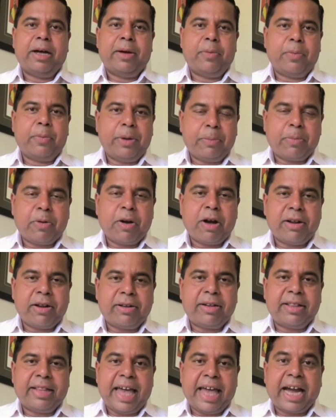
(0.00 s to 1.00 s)
We
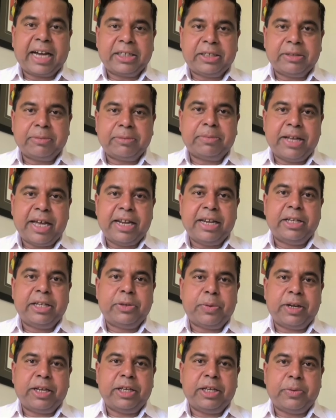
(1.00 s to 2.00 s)
brought the action plan in
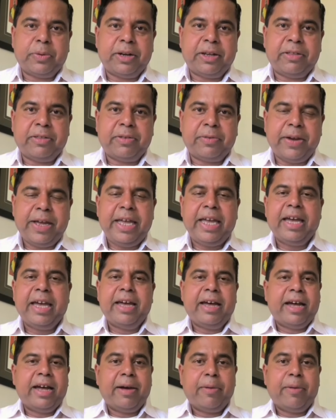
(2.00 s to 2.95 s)
2023,